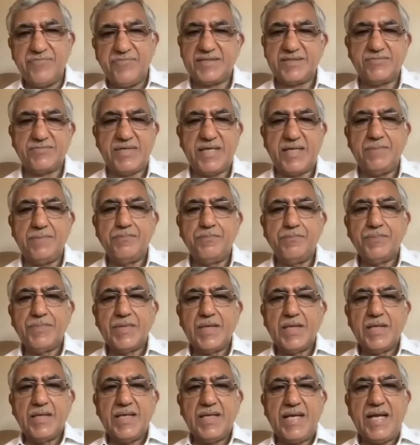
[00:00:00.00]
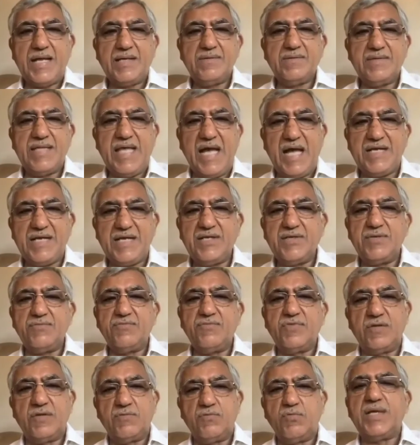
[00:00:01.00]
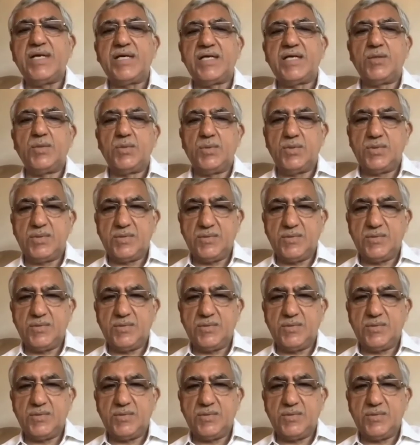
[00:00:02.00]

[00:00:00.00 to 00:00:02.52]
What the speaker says: as well. And that will work